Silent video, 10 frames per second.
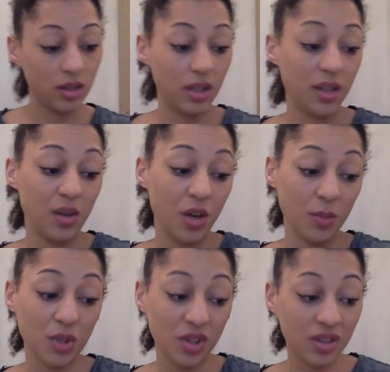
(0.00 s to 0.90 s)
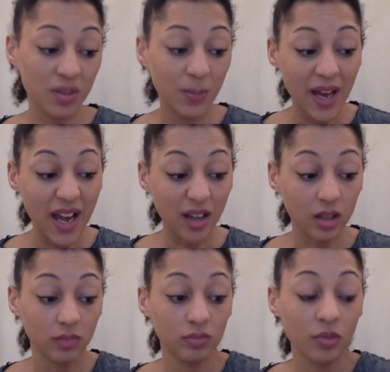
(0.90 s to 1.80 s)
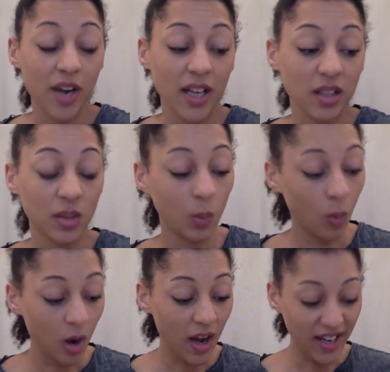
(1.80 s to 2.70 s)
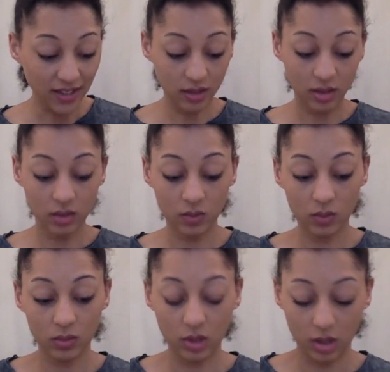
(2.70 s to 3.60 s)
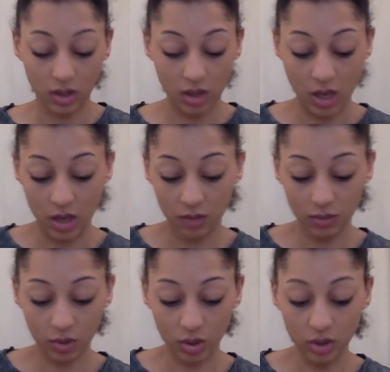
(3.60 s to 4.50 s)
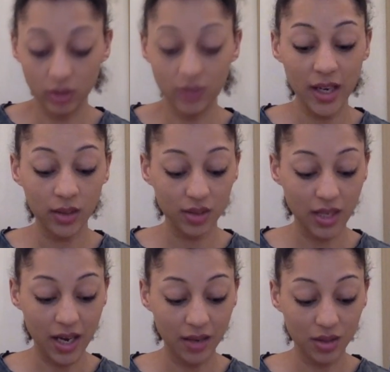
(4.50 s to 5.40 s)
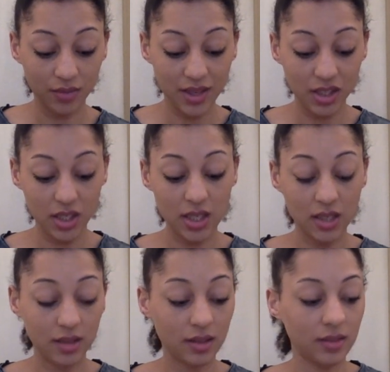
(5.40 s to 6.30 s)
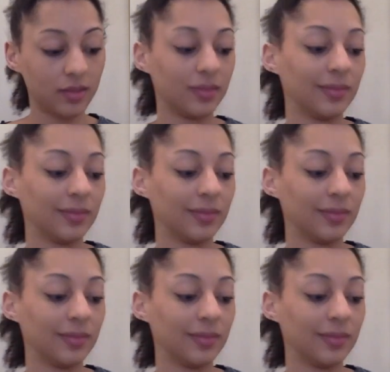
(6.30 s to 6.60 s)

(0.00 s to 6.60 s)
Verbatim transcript: So options black, red, white, colour arrange the outer edges.